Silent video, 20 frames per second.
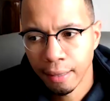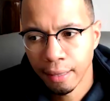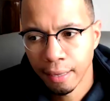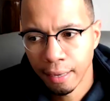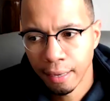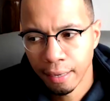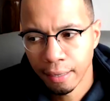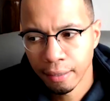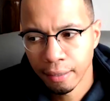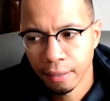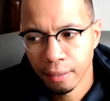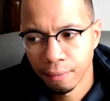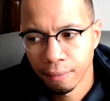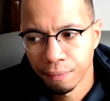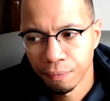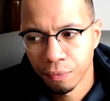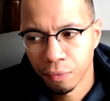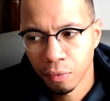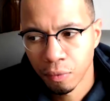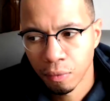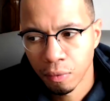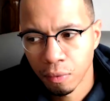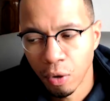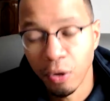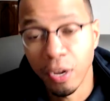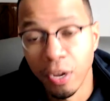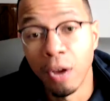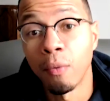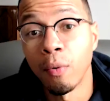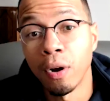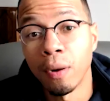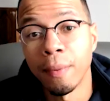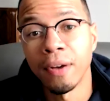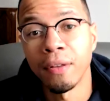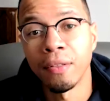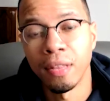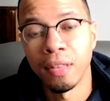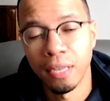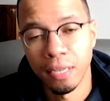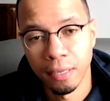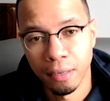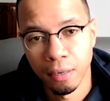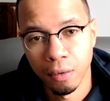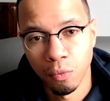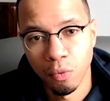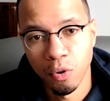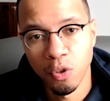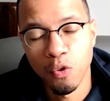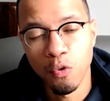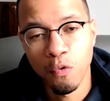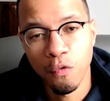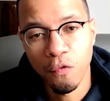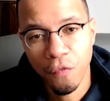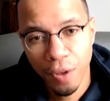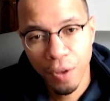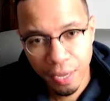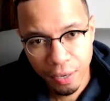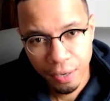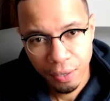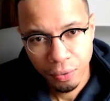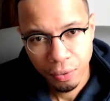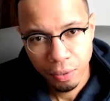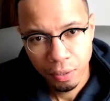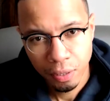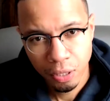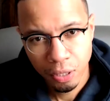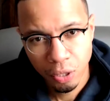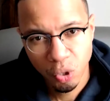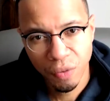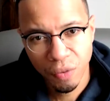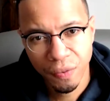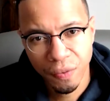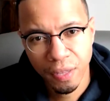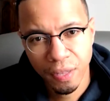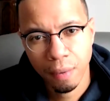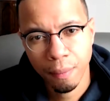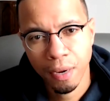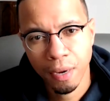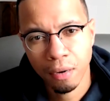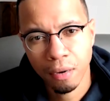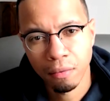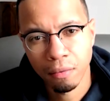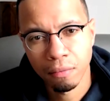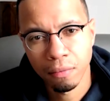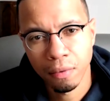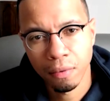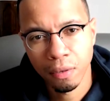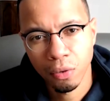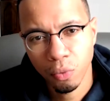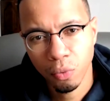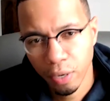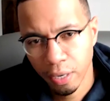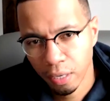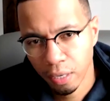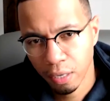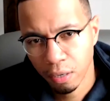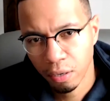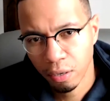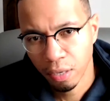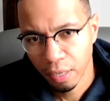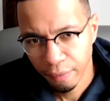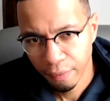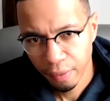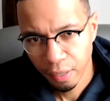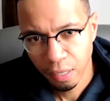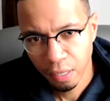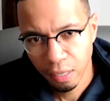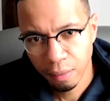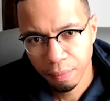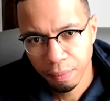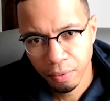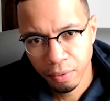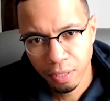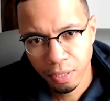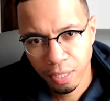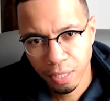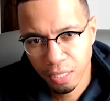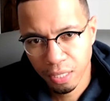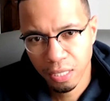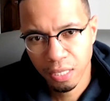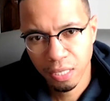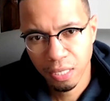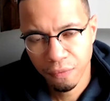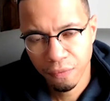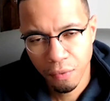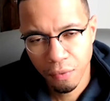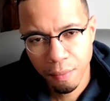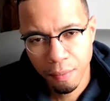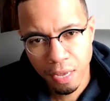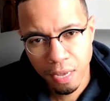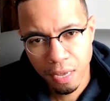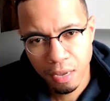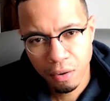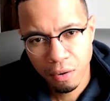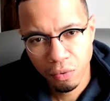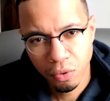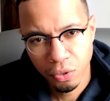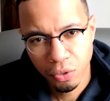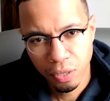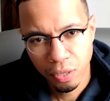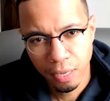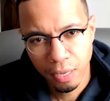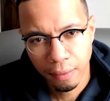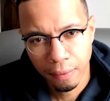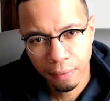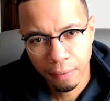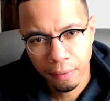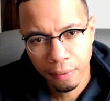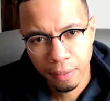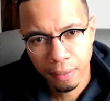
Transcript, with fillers: that? Okay, well, what about then? When you failed, did you ever think about quitting or giving up or saying this isn't for me, or what you think?